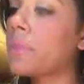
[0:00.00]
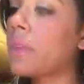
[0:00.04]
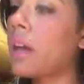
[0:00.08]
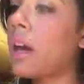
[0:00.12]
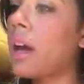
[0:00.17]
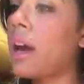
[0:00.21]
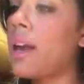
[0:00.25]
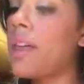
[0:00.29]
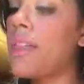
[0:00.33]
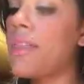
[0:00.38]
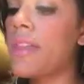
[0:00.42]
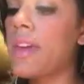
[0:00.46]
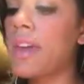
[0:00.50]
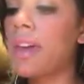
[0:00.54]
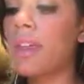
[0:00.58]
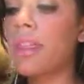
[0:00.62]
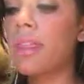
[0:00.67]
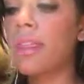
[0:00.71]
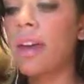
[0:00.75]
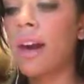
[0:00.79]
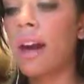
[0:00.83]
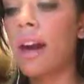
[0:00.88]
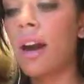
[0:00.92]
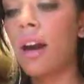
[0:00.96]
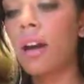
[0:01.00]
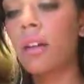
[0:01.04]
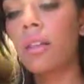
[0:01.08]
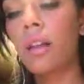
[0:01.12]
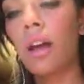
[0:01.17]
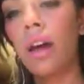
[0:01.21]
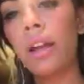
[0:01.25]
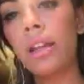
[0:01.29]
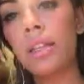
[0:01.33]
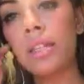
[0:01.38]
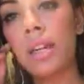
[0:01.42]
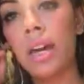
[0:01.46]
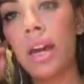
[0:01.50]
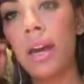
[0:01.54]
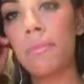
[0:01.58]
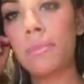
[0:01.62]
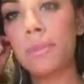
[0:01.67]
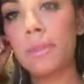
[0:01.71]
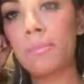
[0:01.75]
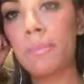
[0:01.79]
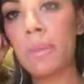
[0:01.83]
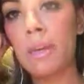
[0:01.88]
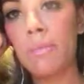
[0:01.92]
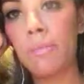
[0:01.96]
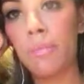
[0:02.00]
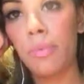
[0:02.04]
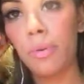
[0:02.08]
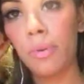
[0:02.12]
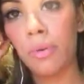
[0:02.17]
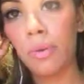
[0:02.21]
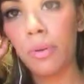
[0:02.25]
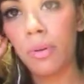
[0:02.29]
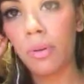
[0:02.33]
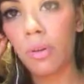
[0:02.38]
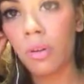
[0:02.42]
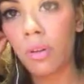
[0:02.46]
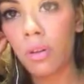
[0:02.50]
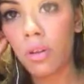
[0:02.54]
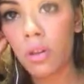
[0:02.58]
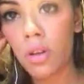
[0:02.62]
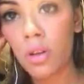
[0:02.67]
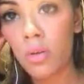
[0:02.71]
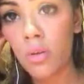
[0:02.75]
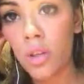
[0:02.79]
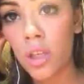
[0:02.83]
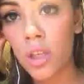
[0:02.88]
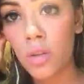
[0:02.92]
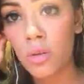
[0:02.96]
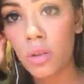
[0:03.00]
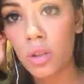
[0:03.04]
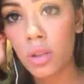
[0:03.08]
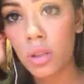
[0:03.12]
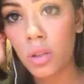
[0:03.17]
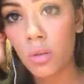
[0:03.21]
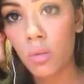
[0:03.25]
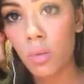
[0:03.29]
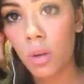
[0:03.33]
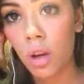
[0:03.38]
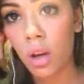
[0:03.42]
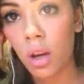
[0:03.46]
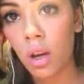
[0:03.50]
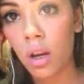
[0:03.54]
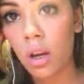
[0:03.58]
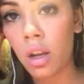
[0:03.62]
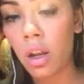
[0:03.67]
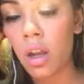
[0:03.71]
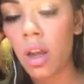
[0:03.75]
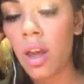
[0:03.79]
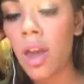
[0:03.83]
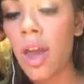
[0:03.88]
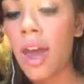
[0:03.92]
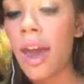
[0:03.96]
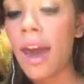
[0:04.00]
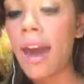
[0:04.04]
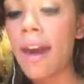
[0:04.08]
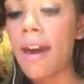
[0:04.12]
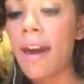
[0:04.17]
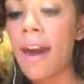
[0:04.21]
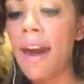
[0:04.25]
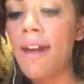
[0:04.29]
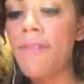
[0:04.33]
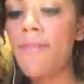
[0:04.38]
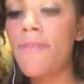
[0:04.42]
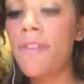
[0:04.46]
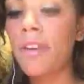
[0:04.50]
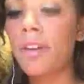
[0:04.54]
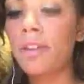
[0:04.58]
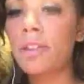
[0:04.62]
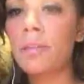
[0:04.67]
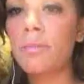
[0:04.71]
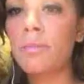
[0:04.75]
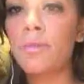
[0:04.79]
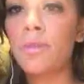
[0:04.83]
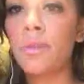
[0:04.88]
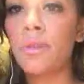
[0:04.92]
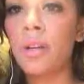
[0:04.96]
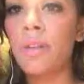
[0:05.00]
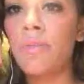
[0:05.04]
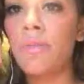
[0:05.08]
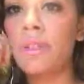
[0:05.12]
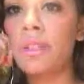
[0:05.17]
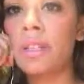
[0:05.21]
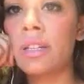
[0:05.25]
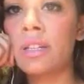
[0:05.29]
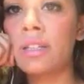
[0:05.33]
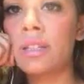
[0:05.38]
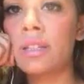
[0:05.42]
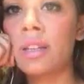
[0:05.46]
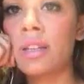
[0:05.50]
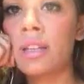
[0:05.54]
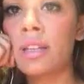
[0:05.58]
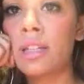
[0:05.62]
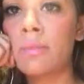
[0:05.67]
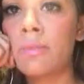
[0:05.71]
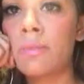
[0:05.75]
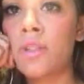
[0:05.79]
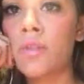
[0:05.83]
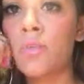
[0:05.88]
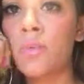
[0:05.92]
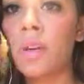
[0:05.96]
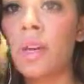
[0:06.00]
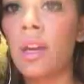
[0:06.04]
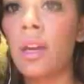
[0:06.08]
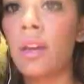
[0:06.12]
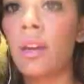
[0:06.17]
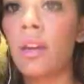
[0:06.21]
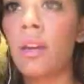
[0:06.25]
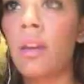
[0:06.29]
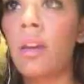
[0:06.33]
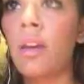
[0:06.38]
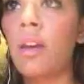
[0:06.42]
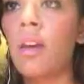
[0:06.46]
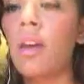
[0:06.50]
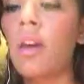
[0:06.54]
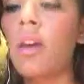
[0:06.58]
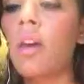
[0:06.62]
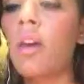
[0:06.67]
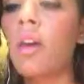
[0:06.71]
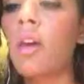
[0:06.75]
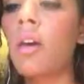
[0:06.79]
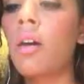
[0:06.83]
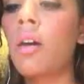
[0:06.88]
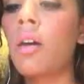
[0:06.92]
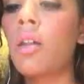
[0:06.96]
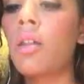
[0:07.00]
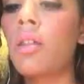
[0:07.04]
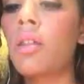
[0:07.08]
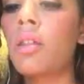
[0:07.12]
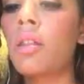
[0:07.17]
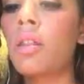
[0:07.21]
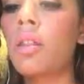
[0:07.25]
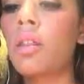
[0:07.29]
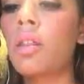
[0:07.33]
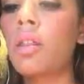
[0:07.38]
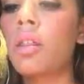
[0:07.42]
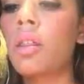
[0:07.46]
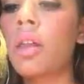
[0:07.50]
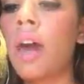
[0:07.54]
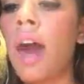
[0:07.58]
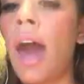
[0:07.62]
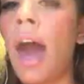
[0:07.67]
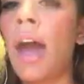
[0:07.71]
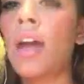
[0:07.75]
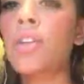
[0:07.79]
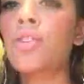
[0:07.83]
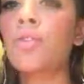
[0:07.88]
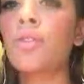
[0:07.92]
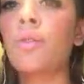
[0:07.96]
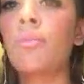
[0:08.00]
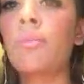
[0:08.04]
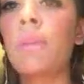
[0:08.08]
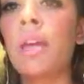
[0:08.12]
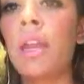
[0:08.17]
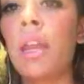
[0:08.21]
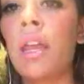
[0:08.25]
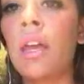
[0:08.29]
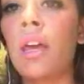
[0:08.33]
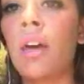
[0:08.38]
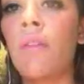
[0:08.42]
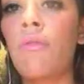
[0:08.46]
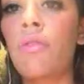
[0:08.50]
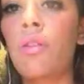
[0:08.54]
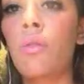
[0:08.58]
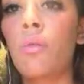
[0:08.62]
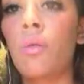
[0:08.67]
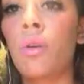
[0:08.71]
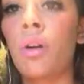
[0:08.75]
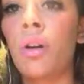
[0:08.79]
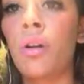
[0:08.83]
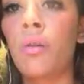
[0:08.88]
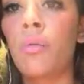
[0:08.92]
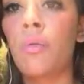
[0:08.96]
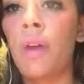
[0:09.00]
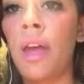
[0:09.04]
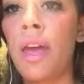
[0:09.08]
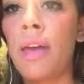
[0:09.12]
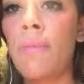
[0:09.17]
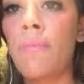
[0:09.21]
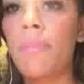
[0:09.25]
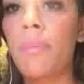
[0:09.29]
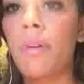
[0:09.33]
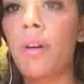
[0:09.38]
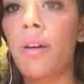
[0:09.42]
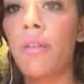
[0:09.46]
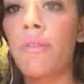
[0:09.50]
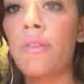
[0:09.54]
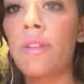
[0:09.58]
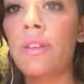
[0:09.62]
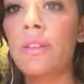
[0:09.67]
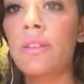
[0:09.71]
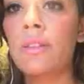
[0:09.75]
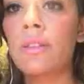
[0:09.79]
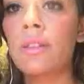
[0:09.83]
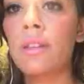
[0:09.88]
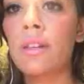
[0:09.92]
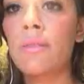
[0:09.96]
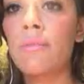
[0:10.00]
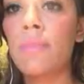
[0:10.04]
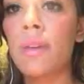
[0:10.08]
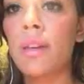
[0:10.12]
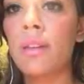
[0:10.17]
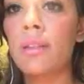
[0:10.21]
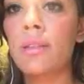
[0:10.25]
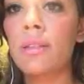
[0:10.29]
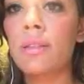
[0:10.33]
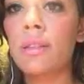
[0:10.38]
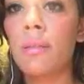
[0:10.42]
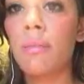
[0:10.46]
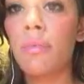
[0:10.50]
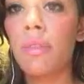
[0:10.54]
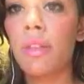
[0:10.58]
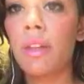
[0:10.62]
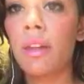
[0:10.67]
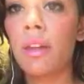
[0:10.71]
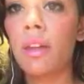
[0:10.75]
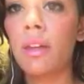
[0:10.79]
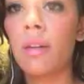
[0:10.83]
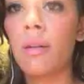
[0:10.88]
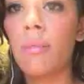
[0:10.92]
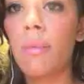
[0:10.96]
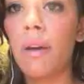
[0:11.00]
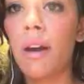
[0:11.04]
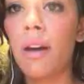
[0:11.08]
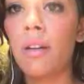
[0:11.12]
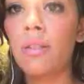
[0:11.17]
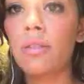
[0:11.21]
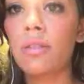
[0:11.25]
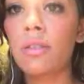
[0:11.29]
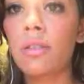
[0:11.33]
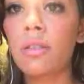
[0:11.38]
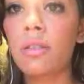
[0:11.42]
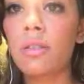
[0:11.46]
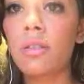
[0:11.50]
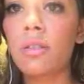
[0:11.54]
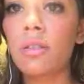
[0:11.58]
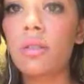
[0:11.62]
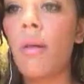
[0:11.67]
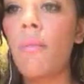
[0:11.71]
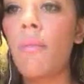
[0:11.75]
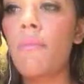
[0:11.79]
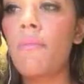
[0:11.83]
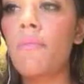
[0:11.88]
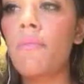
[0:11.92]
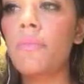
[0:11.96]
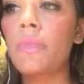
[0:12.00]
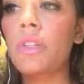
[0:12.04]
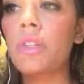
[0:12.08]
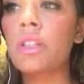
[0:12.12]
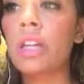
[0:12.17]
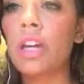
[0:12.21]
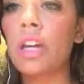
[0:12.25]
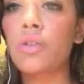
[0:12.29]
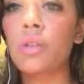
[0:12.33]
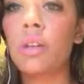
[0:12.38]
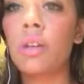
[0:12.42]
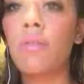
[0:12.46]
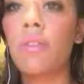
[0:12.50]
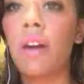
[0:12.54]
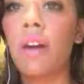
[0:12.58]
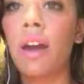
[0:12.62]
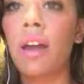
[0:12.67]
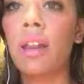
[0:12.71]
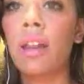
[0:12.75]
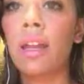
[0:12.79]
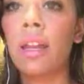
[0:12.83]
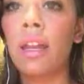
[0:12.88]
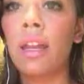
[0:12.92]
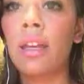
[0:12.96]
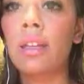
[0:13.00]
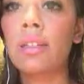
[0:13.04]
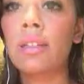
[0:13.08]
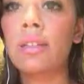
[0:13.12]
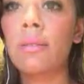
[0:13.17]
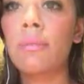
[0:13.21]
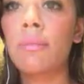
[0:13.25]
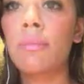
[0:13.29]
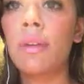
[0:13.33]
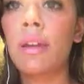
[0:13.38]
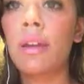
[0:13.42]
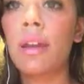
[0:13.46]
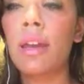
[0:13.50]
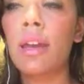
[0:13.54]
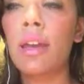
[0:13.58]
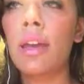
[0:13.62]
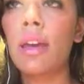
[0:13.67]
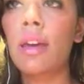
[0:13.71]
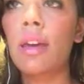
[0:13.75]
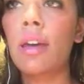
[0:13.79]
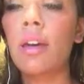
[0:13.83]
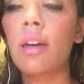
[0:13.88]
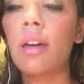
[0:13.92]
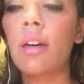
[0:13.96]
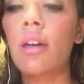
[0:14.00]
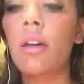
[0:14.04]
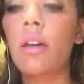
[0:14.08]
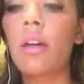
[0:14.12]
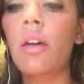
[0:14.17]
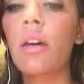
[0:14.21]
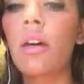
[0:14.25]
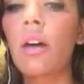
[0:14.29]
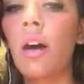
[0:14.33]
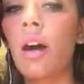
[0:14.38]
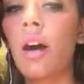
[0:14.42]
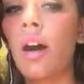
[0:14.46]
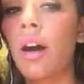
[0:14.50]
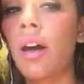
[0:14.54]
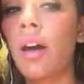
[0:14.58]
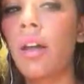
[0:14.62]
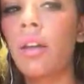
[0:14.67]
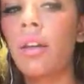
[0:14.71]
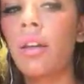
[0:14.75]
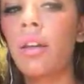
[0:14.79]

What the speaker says: I think that a lot of times people who use the word feel some sort of distance between the actual meaning of the word rape. Obviously means something about sexually violating somebody on